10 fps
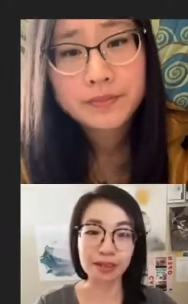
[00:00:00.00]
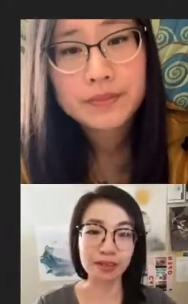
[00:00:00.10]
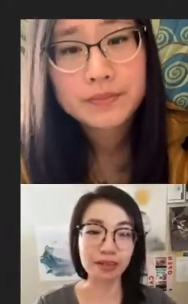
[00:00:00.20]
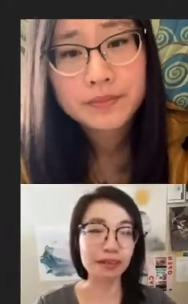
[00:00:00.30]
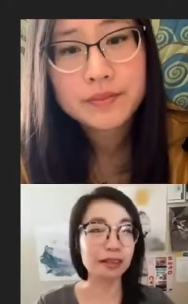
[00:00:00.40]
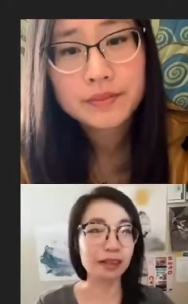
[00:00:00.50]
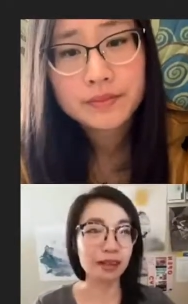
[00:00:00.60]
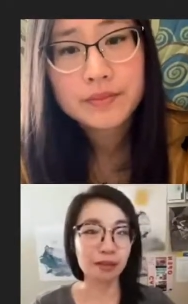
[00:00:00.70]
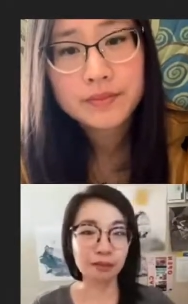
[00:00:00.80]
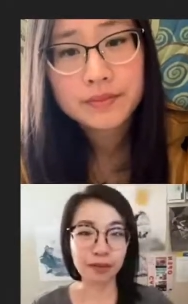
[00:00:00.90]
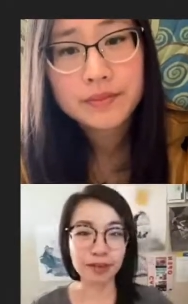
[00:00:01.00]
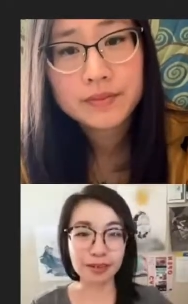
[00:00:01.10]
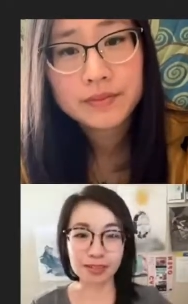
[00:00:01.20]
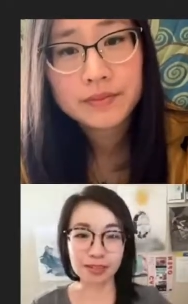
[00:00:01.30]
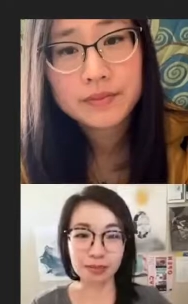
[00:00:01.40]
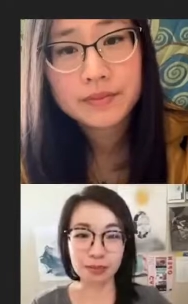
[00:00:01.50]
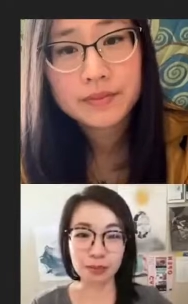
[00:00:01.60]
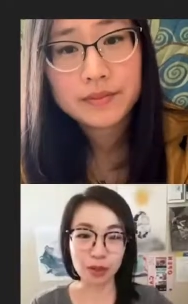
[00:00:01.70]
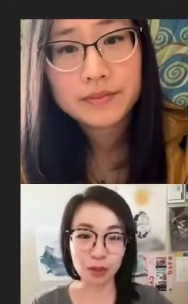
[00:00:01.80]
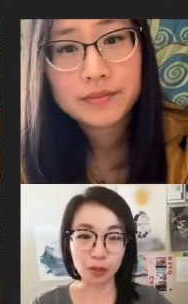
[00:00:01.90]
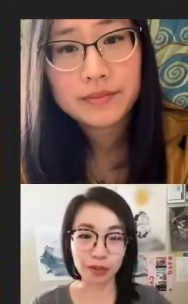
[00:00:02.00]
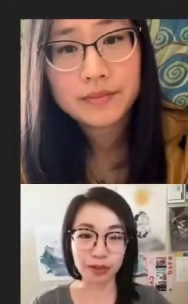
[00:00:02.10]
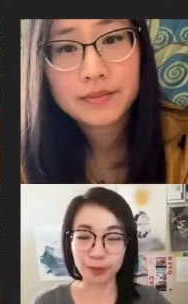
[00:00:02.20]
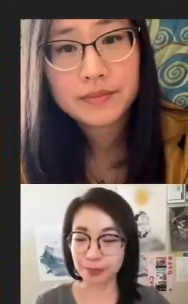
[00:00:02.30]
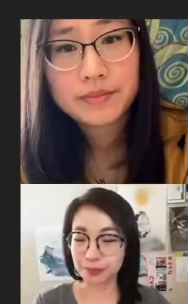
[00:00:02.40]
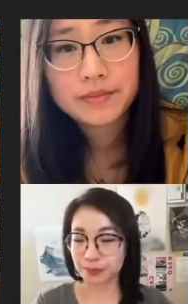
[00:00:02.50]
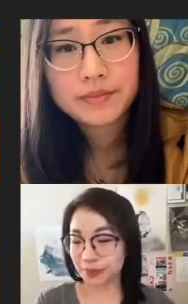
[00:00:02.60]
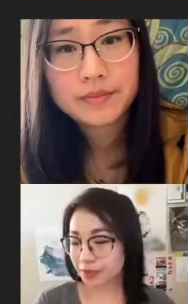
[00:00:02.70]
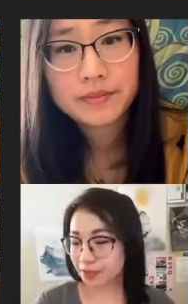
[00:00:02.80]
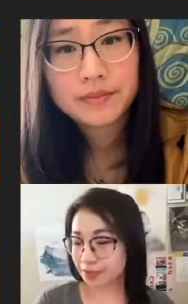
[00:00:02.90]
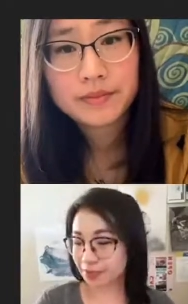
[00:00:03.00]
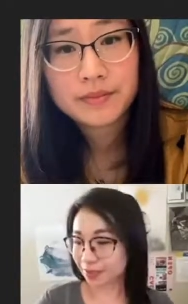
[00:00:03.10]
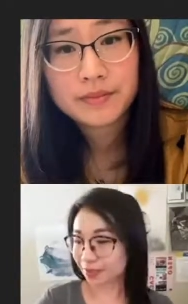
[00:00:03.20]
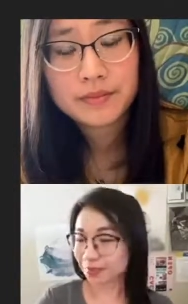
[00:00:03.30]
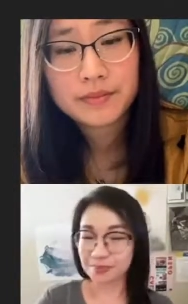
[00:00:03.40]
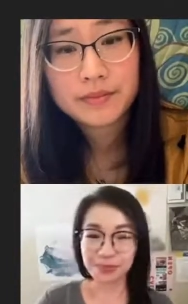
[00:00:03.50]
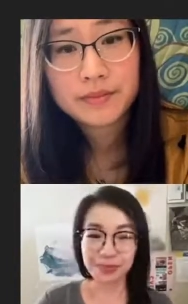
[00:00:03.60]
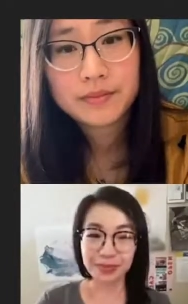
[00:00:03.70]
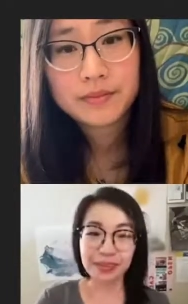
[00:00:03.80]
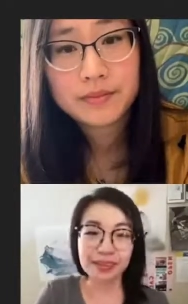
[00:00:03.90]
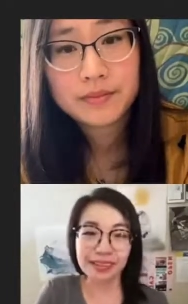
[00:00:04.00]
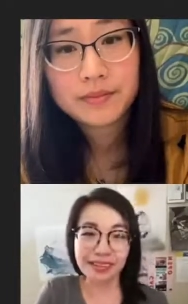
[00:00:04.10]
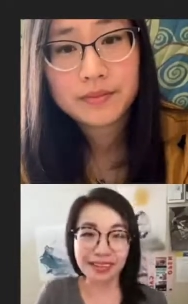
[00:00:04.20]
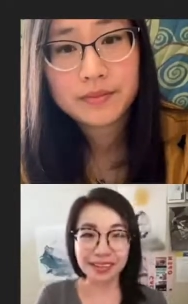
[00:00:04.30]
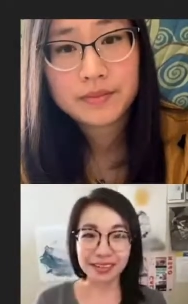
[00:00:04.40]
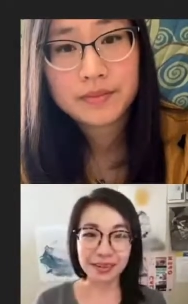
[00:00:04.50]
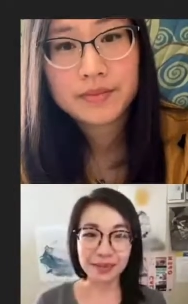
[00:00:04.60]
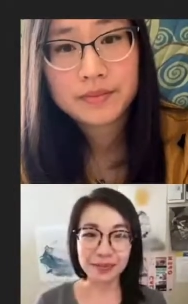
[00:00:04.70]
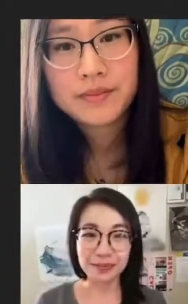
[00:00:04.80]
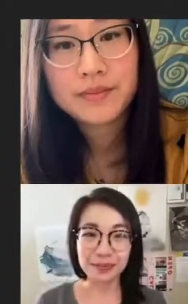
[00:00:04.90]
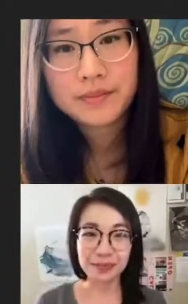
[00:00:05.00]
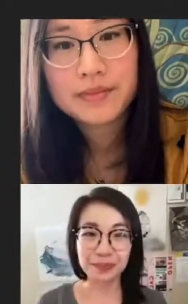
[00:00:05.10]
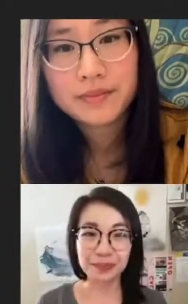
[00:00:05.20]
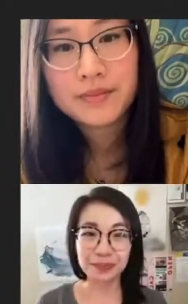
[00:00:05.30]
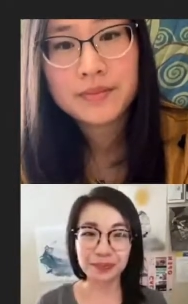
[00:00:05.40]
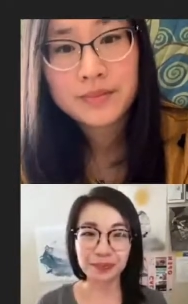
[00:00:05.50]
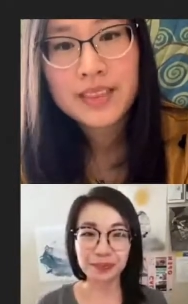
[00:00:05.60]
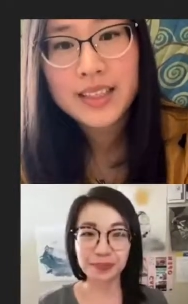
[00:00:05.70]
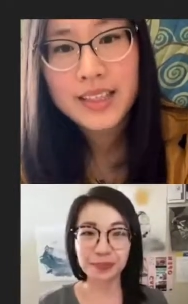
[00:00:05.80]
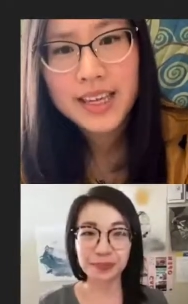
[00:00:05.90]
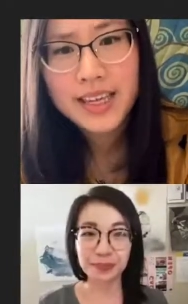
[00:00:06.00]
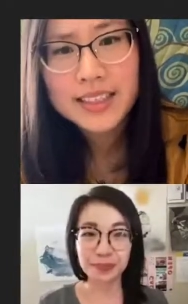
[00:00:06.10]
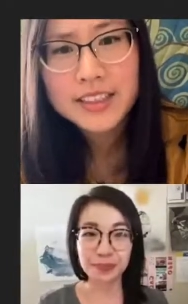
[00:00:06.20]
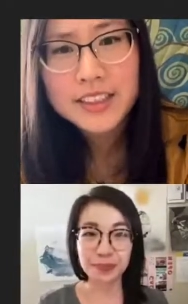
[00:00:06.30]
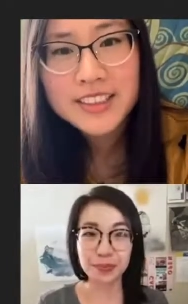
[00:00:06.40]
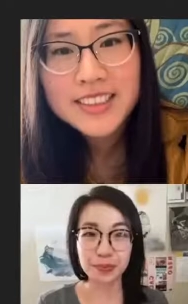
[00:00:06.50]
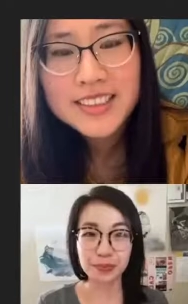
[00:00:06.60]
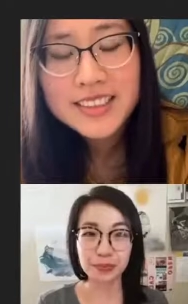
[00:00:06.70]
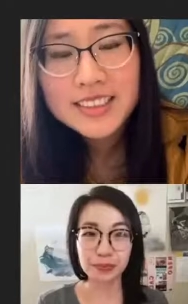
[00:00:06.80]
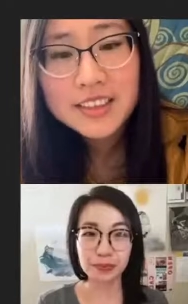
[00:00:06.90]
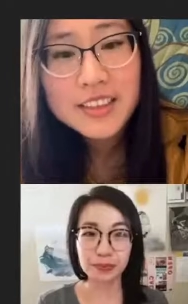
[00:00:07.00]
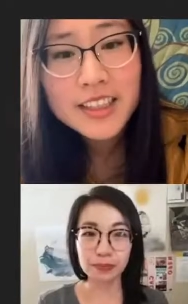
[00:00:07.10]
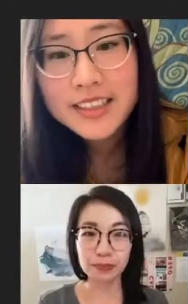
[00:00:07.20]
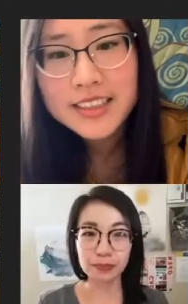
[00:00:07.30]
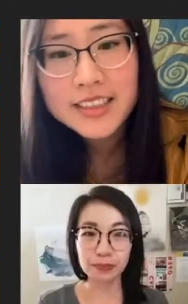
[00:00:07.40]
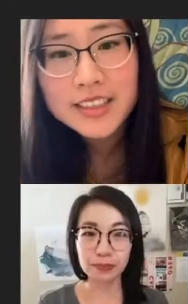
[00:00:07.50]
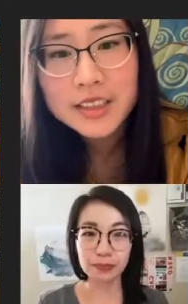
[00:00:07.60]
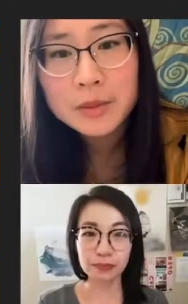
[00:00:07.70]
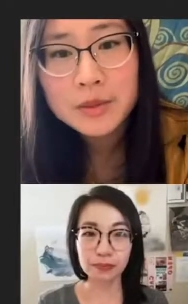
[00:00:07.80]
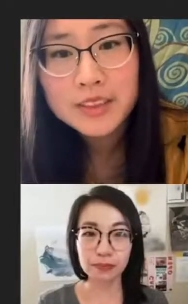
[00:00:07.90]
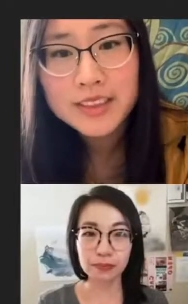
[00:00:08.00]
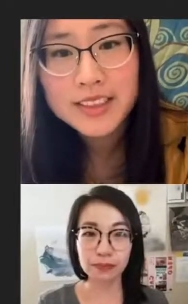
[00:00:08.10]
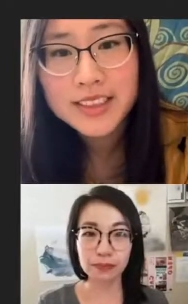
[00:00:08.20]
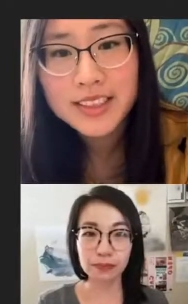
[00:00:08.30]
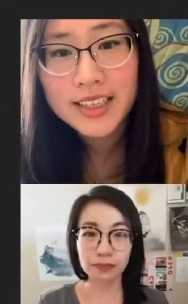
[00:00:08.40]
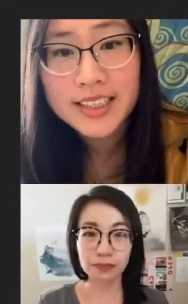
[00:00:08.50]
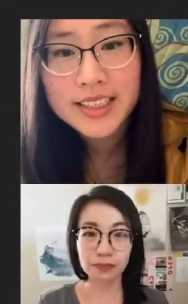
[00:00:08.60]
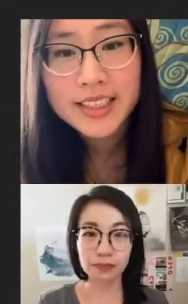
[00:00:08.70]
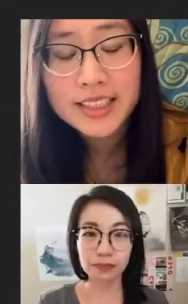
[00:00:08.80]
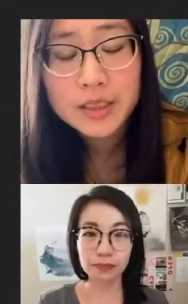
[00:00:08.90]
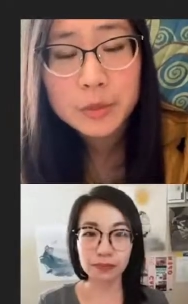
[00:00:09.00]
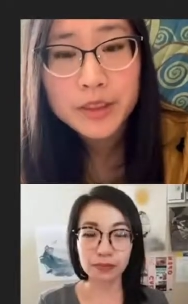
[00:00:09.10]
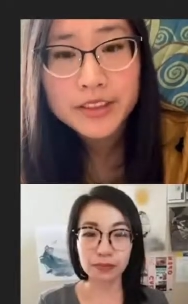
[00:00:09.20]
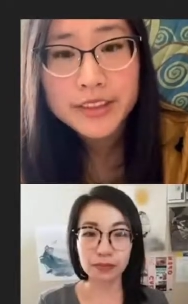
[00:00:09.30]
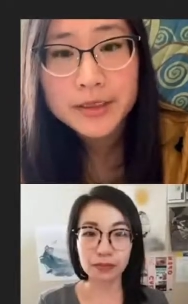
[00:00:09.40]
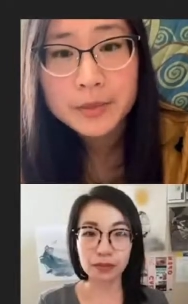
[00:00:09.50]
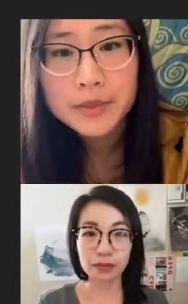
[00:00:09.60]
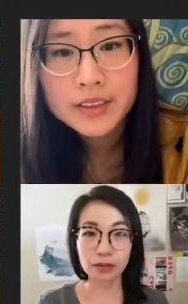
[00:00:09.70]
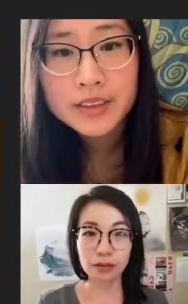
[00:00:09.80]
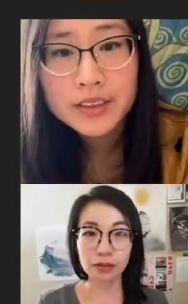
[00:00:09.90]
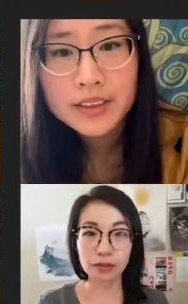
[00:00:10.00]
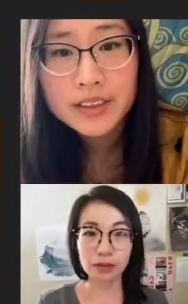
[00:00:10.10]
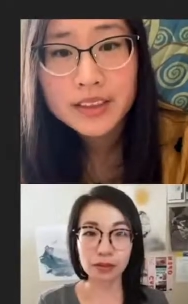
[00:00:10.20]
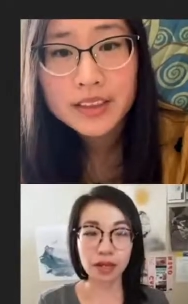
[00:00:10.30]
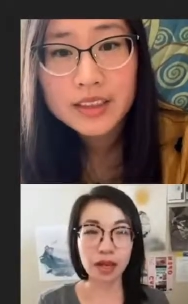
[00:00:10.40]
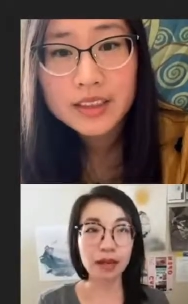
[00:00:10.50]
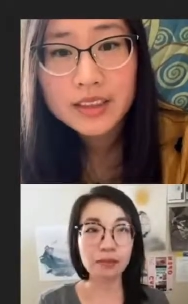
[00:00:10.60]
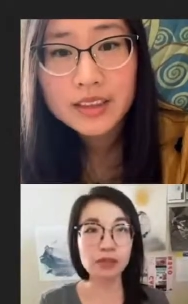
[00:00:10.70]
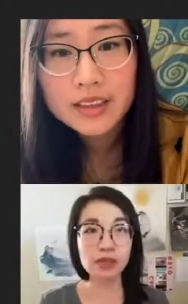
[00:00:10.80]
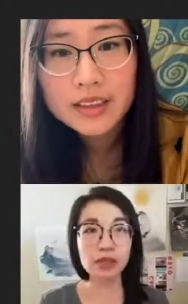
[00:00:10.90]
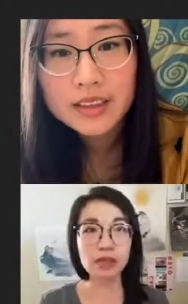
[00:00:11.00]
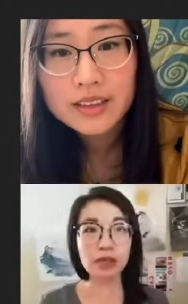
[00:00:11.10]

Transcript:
Speaker 1: and then finding time to make work So yeah.
Speaker 2: Yeah, so you're using Discord, you're not using Zoom, or is this like in tandem with Zoom?
Speaker 1: I'm using